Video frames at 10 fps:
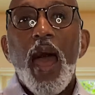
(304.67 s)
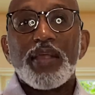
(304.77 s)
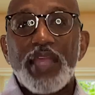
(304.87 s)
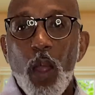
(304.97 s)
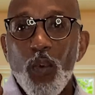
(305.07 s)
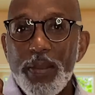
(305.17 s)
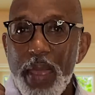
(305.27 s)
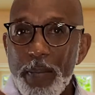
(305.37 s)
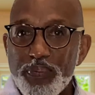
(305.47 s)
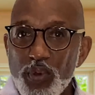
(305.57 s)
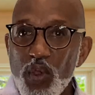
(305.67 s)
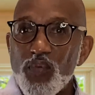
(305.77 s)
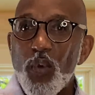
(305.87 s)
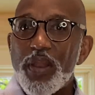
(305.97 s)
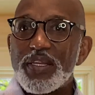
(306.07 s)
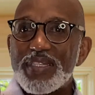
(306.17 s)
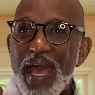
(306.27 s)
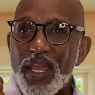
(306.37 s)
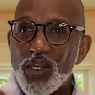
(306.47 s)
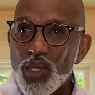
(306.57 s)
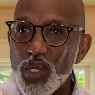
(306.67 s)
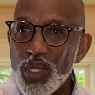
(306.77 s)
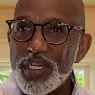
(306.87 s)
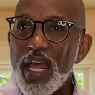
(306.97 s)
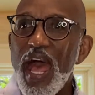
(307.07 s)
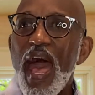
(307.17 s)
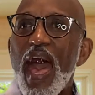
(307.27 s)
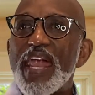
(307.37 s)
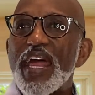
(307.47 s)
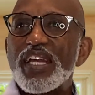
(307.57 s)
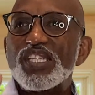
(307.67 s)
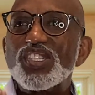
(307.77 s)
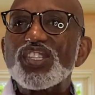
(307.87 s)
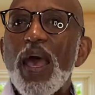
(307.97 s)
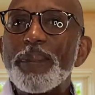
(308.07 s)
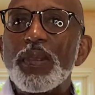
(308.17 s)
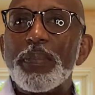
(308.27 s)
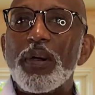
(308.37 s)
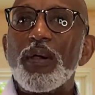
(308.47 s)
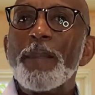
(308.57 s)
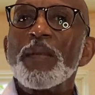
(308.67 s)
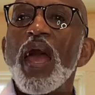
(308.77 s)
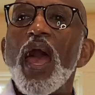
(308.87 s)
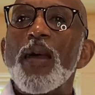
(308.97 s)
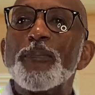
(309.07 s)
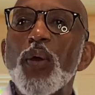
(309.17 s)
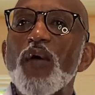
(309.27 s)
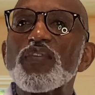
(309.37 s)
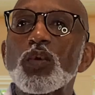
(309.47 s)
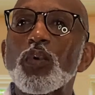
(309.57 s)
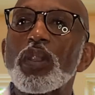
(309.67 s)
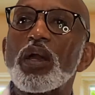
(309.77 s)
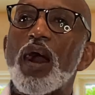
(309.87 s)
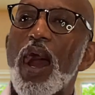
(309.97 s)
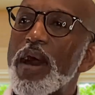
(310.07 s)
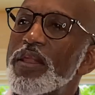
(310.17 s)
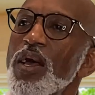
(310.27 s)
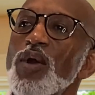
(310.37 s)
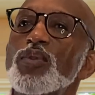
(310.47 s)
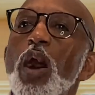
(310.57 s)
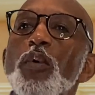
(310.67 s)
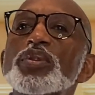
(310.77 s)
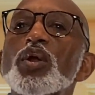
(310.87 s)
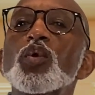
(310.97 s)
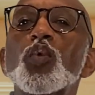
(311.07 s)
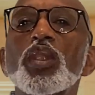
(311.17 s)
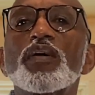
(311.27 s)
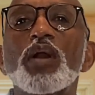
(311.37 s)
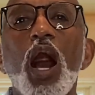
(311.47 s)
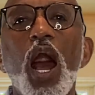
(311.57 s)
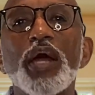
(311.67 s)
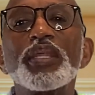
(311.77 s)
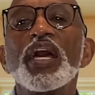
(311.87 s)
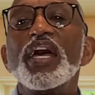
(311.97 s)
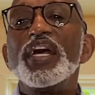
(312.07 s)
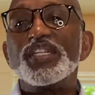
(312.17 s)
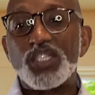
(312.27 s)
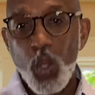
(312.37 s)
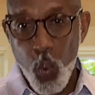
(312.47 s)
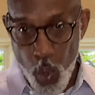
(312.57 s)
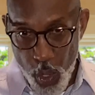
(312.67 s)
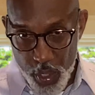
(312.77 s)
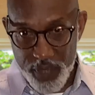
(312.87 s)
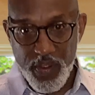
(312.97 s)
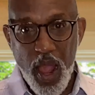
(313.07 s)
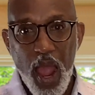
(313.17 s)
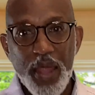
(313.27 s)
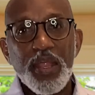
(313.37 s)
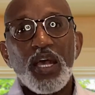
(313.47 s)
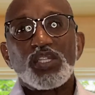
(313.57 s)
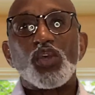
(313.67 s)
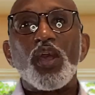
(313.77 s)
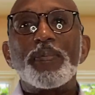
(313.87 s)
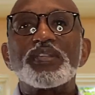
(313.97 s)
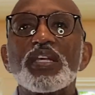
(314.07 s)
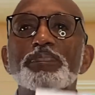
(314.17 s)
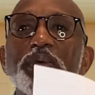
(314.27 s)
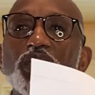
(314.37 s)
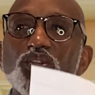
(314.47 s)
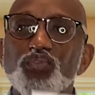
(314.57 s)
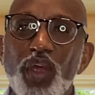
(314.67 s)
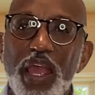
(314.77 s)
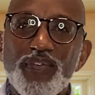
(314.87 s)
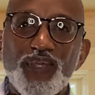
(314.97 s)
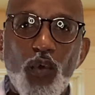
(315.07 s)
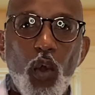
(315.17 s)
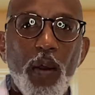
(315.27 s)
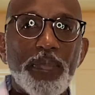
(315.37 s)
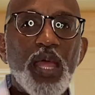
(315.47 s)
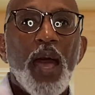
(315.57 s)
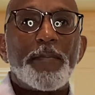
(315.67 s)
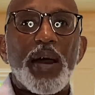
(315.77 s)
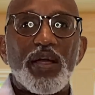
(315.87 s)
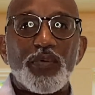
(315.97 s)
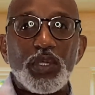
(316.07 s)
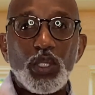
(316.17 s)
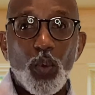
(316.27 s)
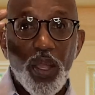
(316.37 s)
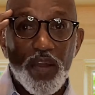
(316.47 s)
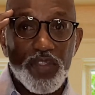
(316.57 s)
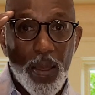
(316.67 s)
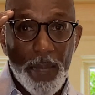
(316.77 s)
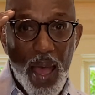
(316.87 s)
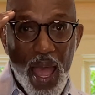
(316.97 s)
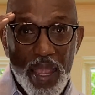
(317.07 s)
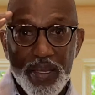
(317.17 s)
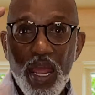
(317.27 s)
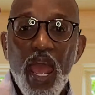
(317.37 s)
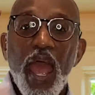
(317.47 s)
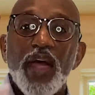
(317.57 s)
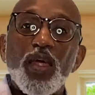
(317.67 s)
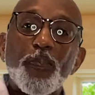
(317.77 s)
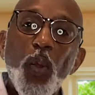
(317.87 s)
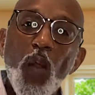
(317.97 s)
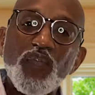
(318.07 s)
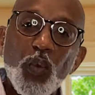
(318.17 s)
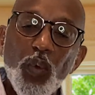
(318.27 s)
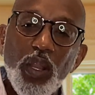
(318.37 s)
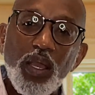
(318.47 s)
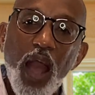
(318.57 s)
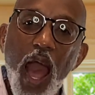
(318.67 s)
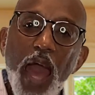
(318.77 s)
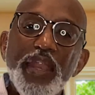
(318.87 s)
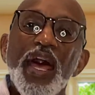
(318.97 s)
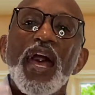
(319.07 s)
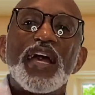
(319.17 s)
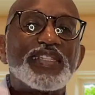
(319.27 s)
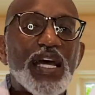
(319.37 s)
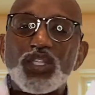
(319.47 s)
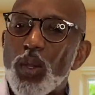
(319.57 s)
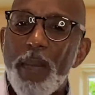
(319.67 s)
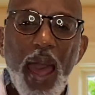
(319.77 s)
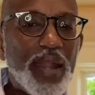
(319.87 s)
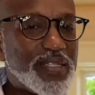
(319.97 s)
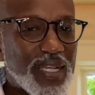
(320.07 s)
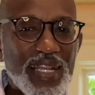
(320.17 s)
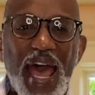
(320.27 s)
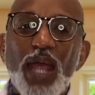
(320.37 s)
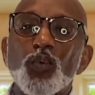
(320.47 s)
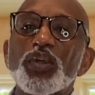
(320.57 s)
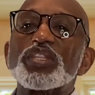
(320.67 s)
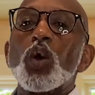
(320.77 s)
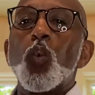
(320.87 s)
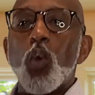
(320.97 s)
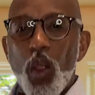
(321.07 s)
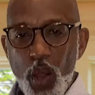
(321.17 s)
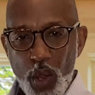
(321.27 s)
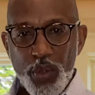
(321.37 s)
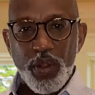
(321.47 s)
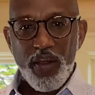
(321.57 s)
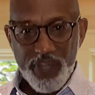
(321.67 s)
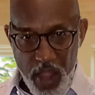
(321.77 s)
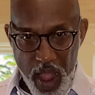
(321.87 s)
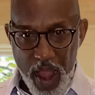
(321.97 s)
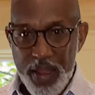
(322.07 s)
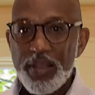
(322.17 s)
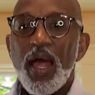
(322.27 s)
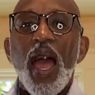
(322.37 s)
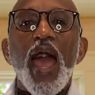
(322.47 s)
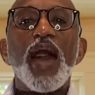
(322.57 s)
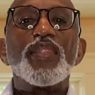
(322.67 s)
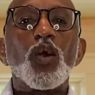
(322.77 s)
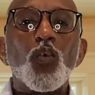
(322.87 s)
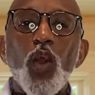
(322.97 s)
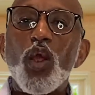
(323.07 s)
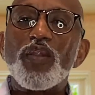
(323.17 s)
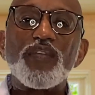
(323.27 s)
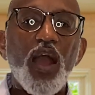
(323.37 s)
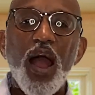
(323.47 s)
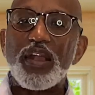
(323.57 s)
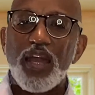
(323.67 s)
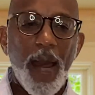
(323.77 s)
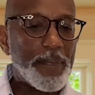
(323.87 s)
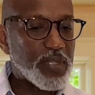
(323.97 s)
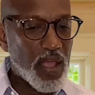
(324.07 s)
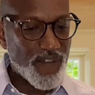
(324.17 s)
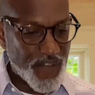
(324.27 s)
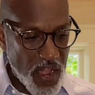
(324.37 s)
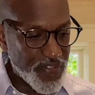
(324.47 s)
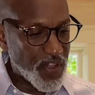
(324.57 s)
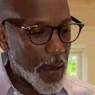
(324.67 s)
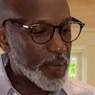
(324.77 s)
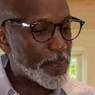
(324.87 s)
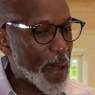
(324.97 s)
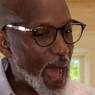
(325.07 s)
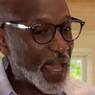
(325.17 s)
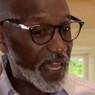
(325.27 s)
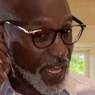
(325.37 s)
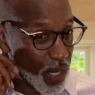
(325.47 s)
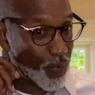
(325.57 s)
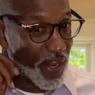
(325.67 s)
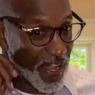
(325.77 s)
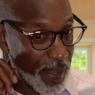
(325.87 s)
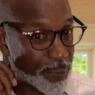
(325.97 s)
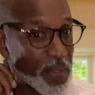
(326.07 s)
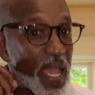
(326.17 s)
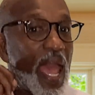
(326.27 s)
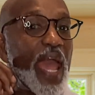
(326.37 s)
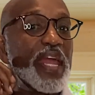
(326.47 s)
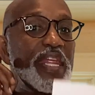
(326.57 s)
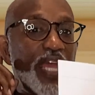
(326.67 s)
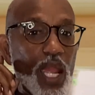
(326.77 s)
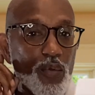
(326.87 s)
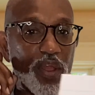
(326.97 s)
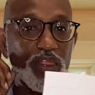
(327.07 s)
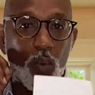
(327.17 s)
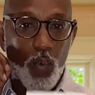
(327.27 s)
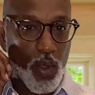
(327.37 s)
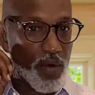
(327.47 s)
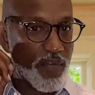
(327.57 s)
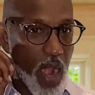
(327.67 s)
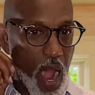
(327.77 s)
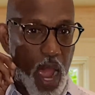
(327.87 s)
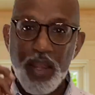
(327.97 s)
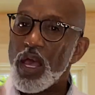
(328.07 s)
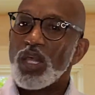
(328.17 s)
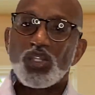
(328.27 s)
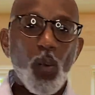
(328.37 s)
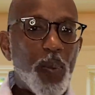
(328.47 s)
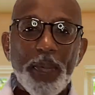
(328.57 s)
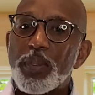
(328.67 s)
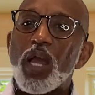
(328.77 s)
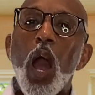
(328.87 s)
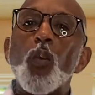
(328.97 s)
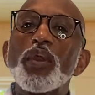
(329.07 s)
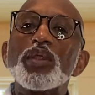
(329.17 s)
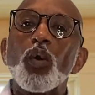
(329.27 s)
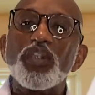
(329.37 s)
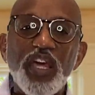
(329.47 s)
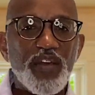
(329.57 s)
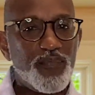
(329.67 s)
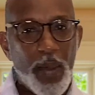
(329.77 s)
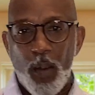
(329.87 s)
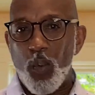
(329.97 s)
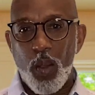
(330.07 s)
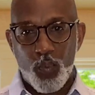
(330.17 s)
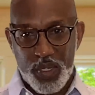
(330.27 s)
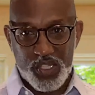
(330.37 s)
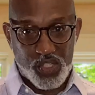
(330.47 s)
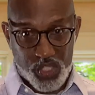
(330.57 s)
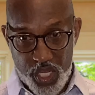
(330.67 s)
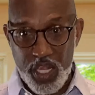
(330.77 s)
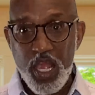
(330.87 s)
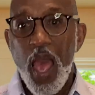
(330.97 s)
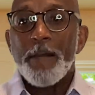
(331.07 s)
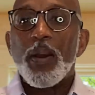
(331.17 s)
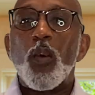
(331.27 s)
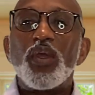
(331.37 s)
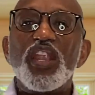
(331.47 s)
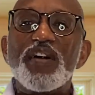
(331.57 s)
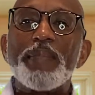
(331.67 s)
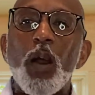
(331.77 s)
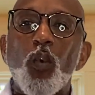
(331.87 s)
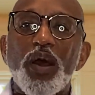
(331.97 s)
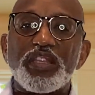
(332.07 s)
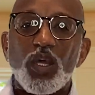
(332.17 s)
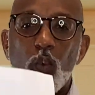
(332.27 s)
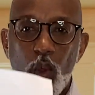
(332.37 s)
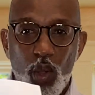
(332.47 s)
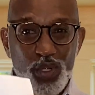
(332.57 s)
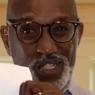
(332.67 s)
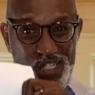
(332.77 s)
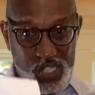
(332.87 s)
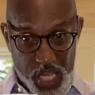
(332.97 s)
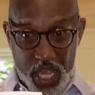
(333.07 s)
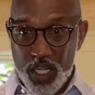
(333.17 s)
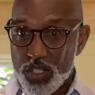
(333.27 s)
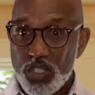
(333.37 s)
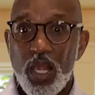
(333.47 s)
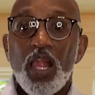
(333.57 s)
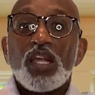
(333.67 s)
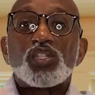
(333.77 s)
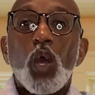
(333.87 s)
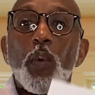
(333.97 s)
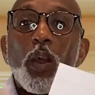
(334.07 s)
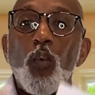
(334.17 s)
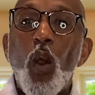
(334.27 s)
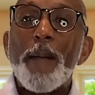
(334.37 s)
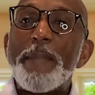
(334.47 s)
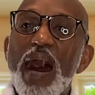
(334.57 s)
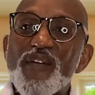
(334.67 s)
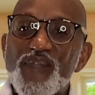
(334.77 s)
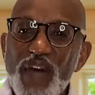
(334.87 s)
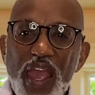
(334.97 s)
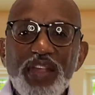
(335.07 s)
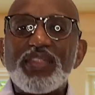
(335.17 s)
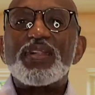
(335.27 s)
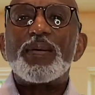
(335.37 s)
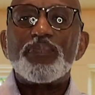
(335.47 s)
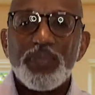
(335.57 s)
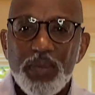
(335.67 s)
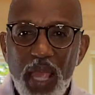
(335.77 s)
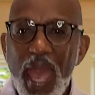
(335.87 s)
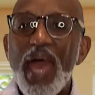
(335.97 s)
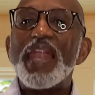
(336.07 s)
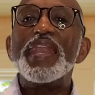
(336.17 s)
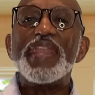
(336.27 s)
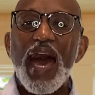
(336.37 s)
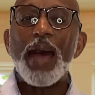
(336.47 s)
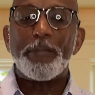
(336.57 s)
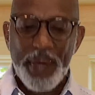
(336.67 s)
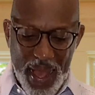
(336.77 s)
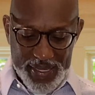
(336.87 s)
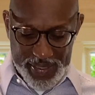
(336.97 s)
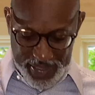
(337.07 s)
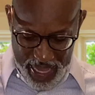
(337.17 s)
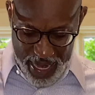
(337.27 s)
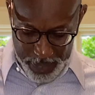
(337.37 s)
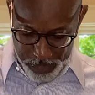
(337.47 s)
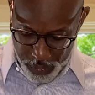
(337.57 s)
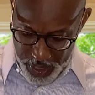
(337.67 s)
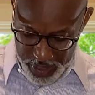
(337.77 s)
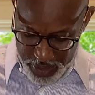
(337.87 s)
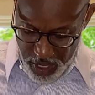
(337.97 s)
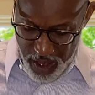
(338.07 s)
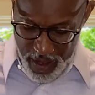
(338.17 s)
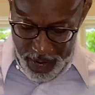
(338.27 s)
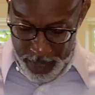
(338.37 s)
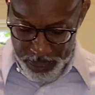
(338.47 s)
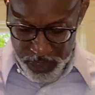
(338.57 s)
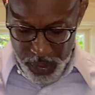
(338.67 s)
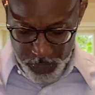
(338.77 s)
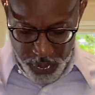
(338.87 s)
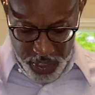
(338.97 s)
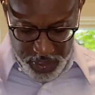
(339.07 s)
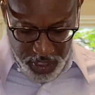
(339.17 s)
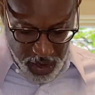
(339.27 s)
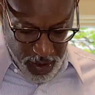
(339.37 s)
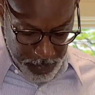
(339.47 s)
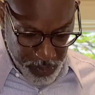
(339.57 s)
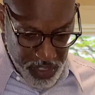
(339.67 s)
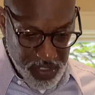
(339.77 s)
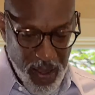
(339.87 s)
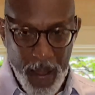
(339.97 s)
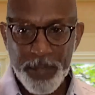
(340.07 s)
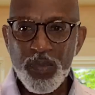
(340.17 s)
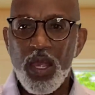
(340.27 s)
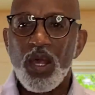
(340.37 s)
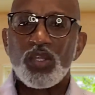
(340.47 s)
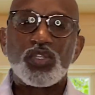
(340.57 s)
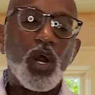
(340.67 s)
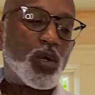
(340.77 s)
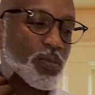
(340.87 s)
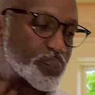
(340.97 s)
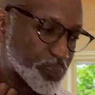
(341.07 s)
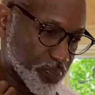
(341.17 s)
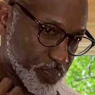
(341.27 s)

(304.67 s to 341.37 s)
that we may prove what is that good and acceptable and perfect will of God. Now we know the will of God is the word of God. So it says, be transformed by the renewing of the mind. And the perfect will of God is that your mind is in line with the word of God and the word of God comes. Now, faith comes by hearing and hearing the word of God. So, people of God, we don't live by what we see, but we live by what the word says. So, we walk by faith and not by sight. Praise God. Praise God. Praise God. So,